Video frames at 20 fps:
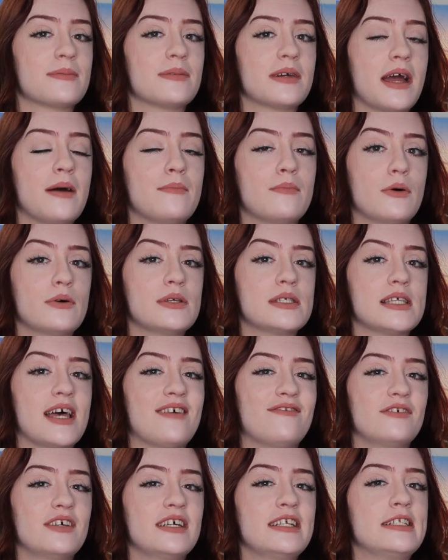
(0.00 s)
something I most
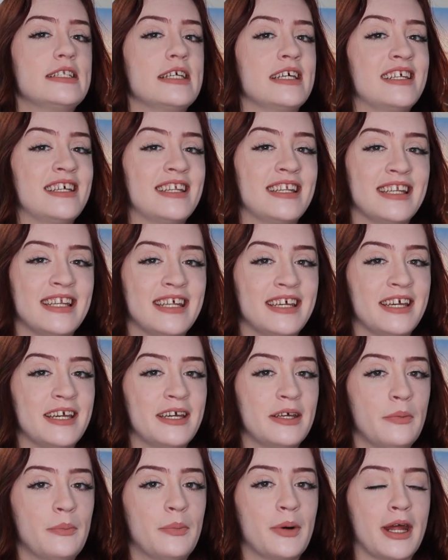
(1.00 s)
definitely didn't
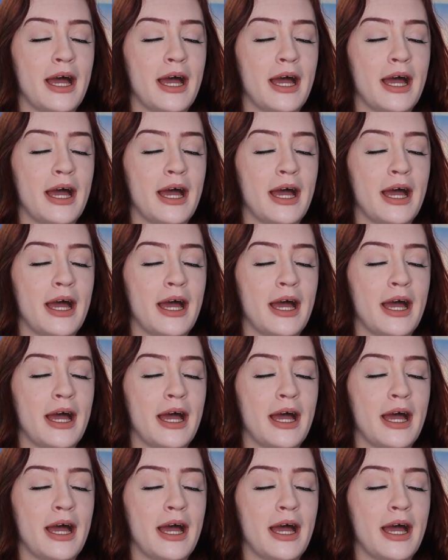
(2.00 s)
need,